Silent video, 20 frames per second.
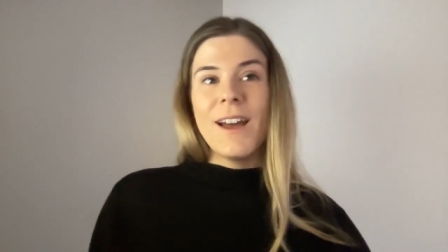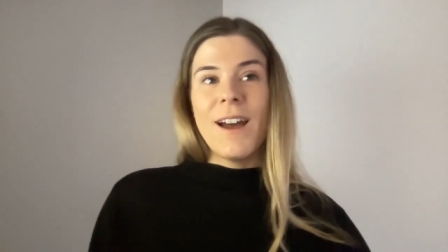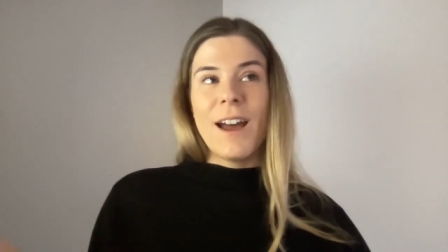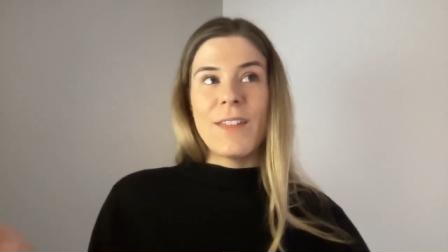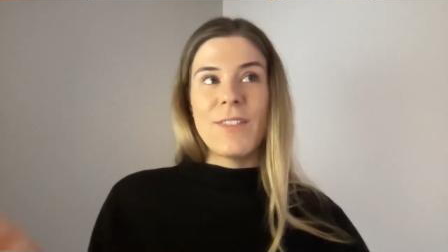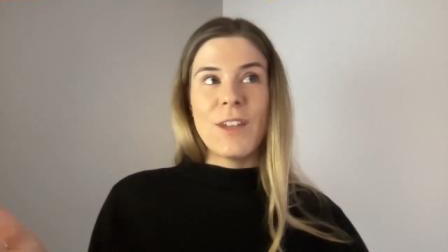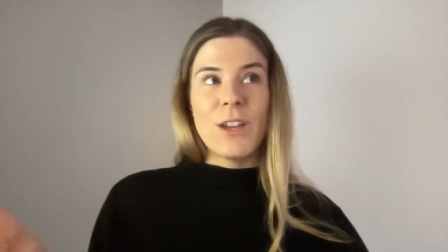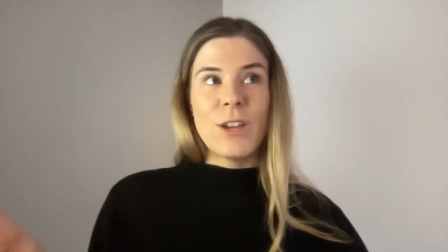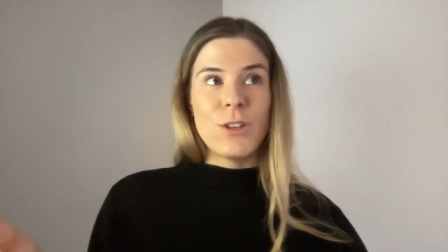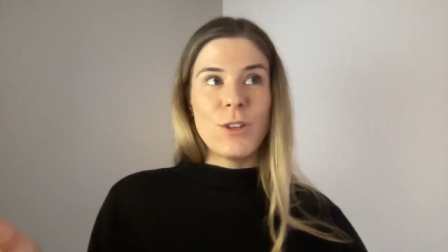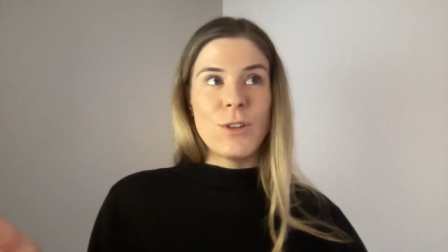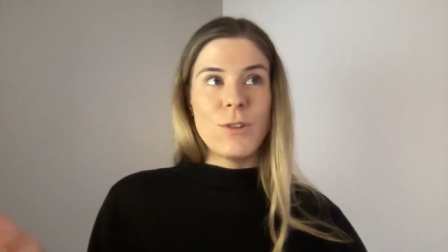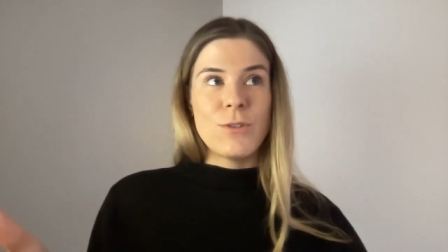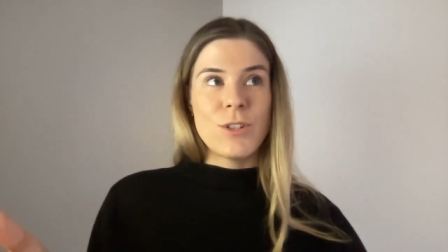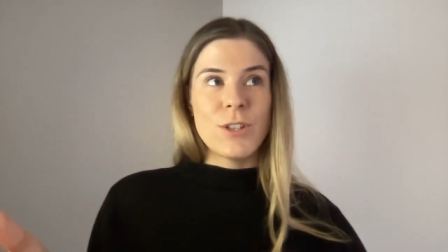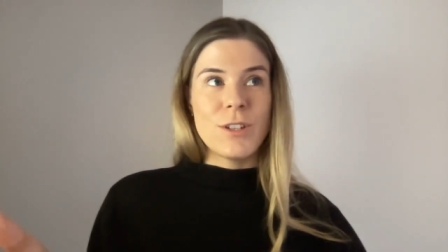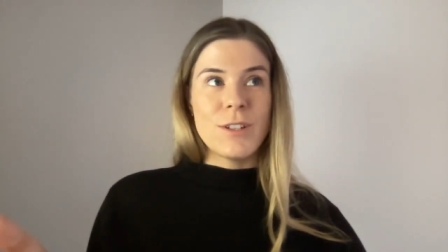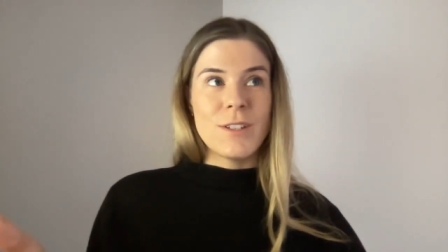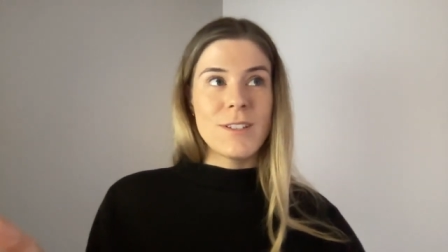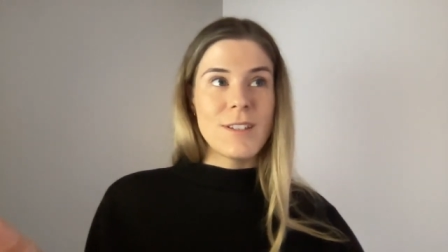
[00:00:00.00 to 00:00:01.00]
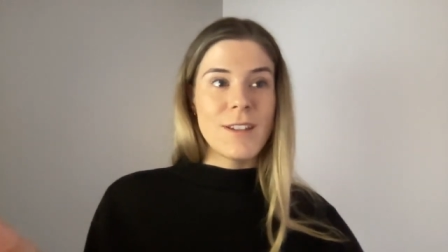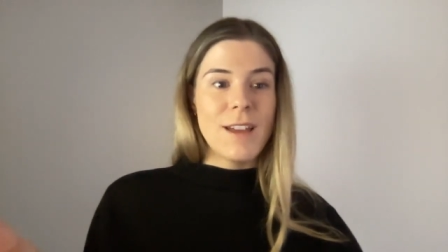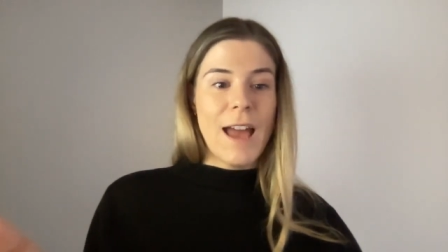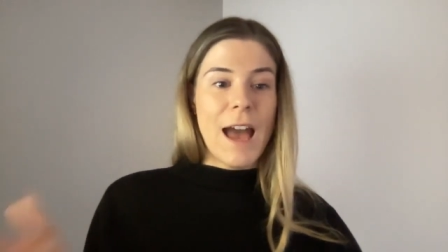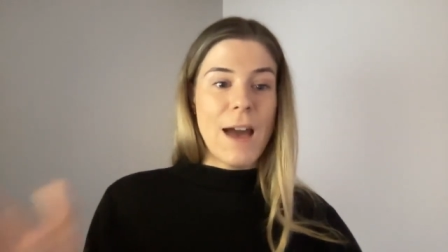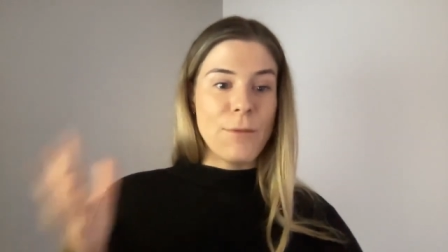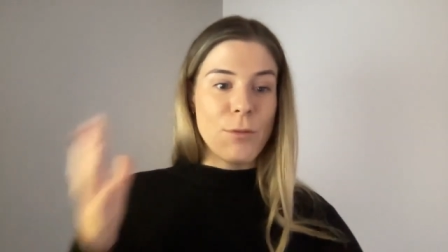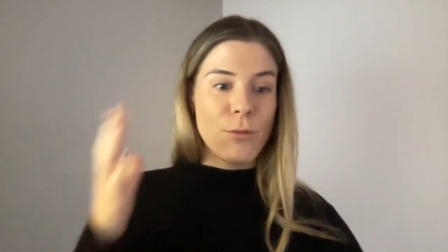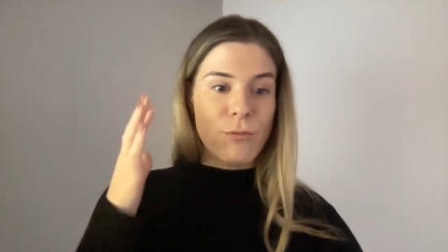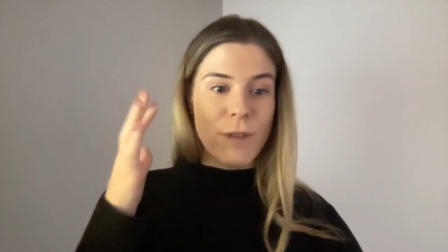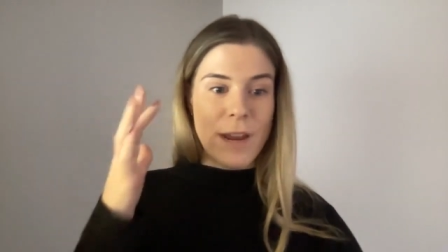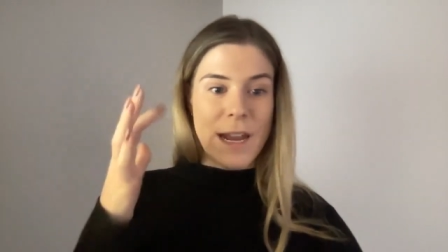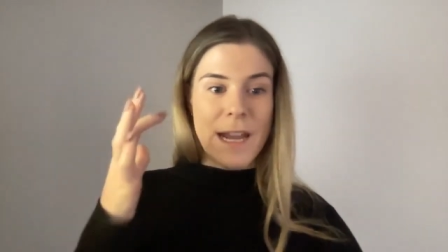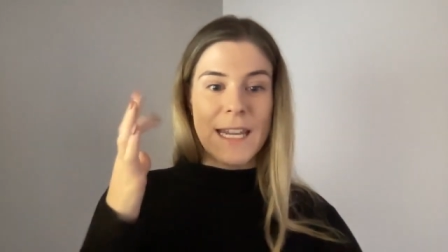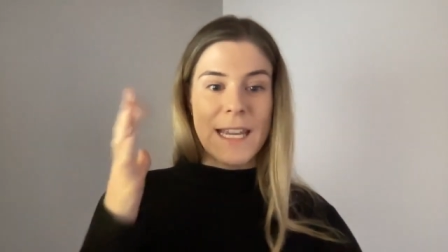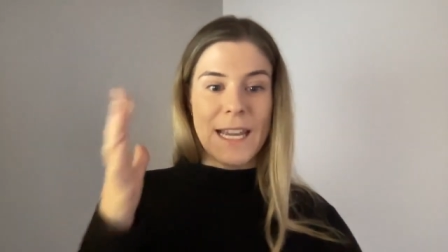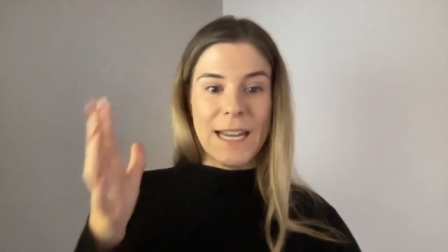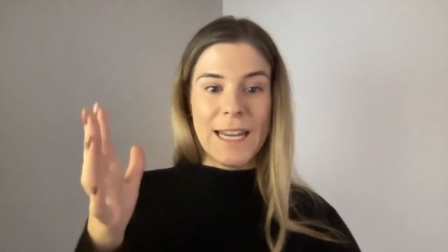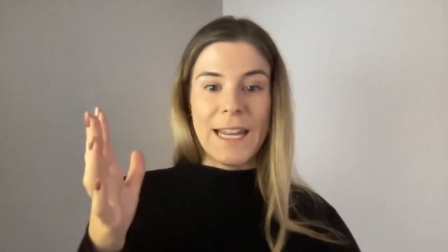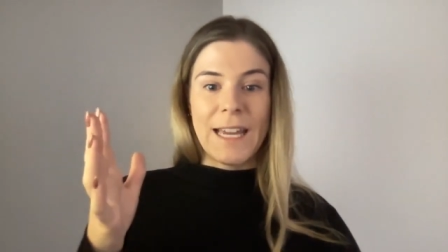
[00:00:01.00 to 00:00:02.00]
I think you should have a really
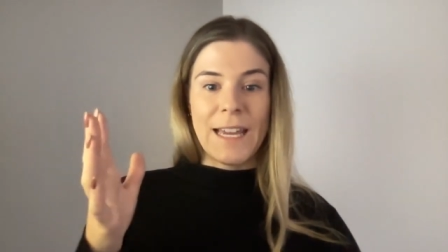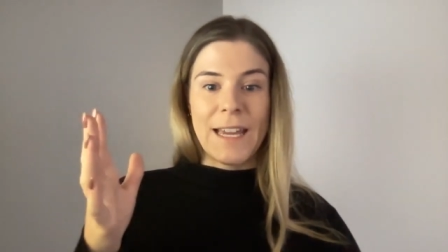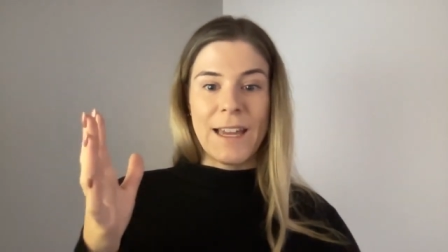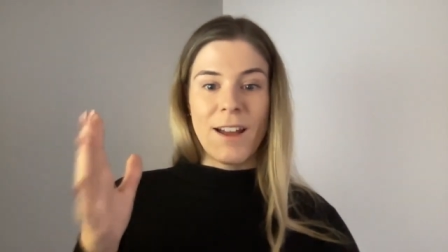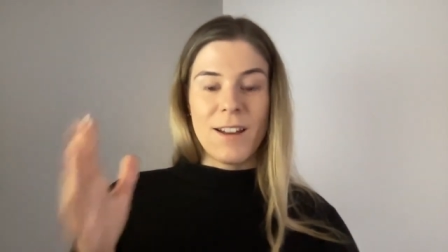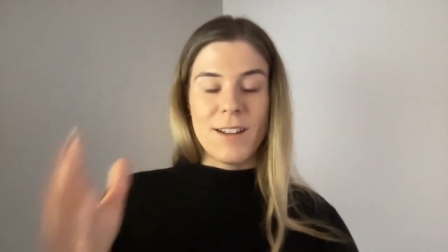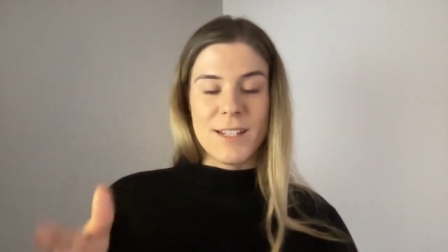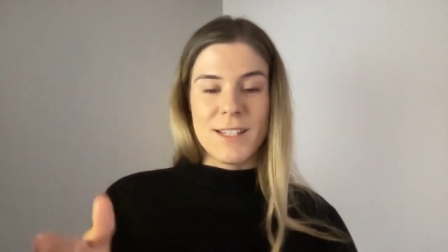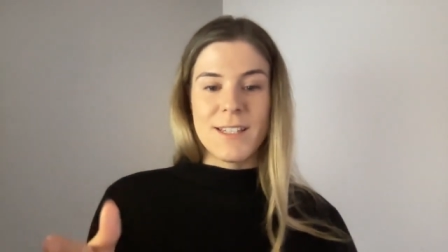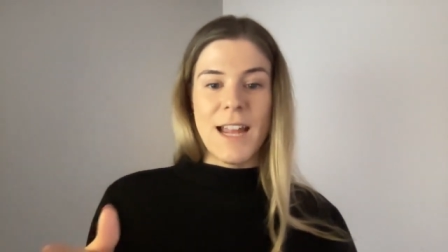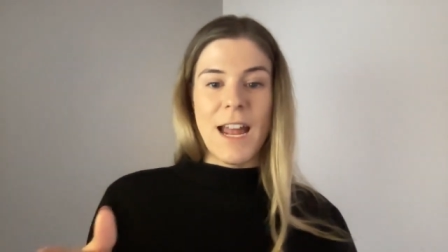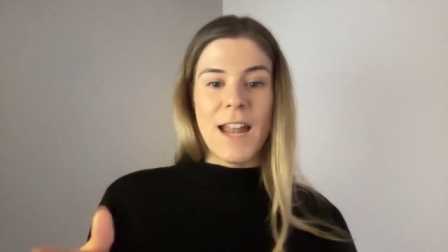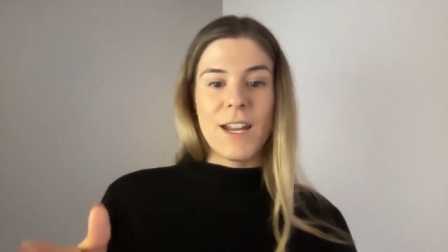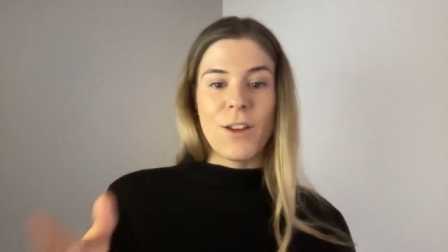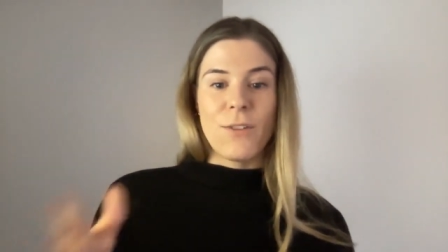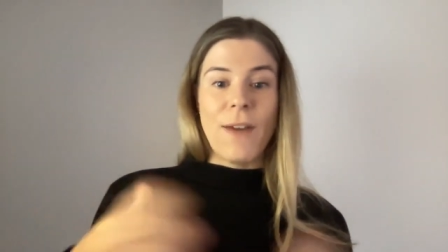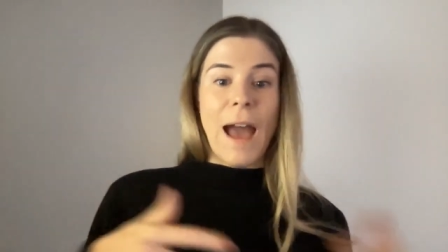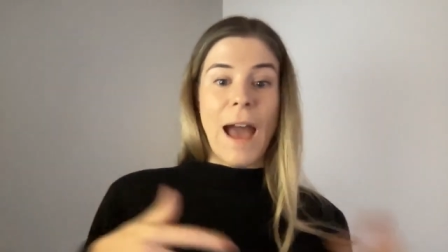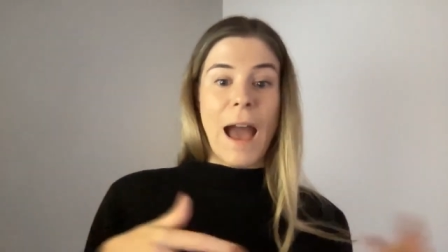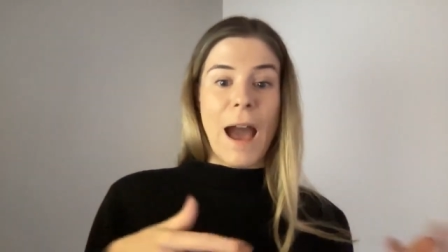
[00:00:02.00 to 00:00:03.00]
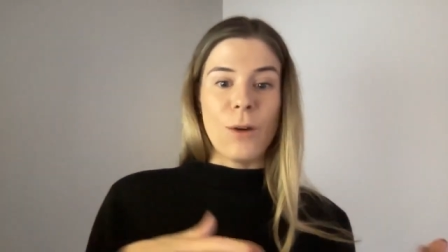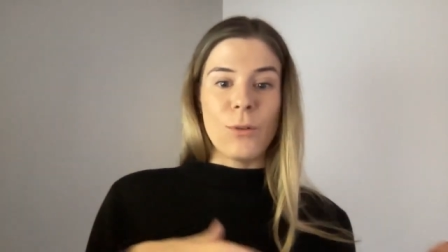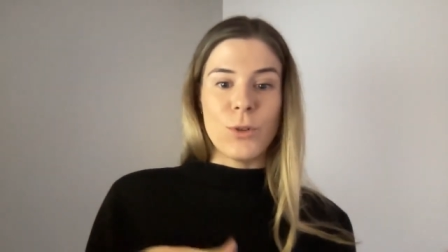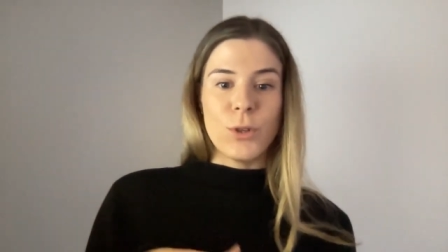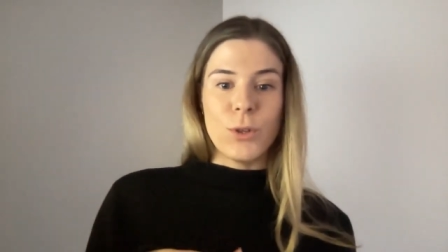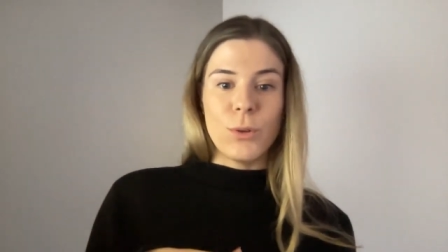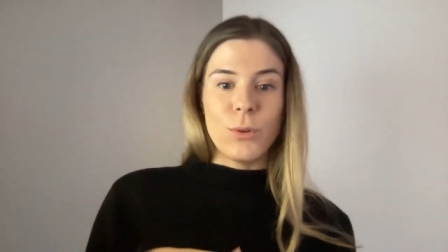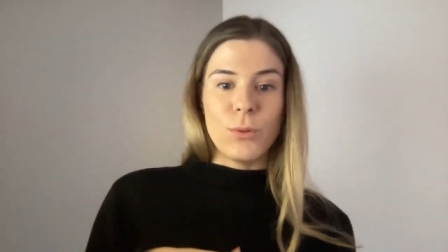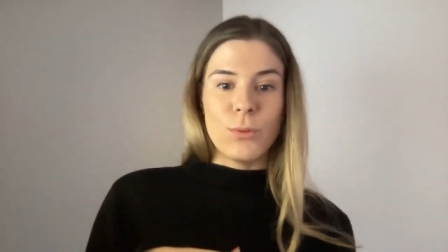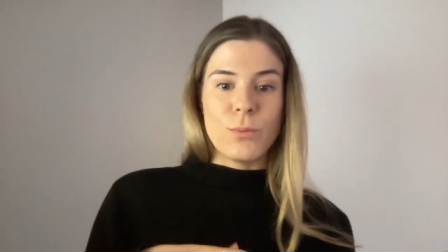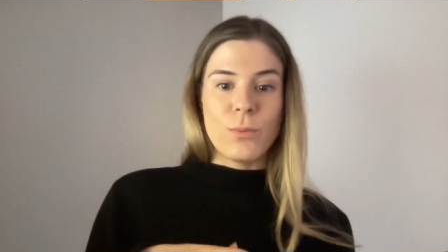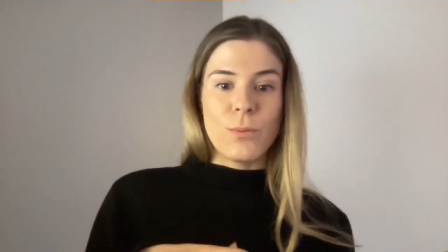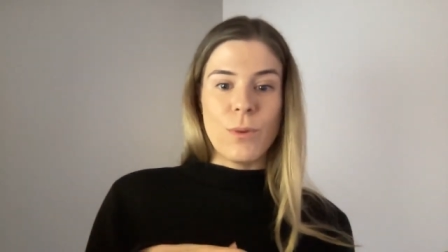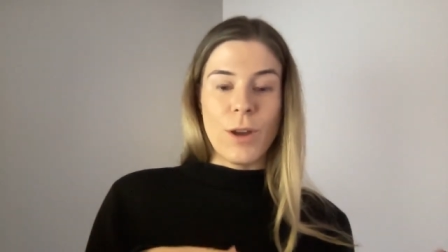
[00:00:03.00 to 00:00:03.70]
clear understanding of how you